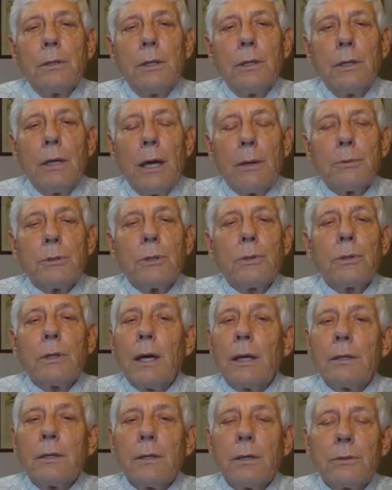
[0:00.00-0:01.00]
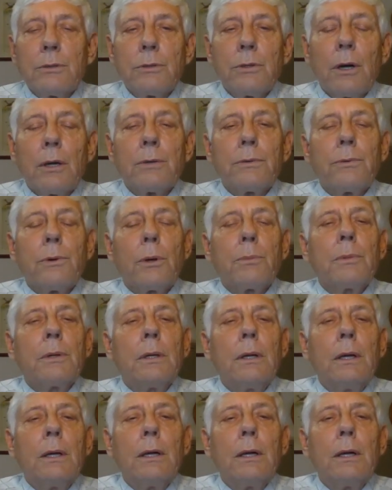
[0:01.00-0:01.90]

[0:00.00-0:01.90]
in the absolute and the construct form,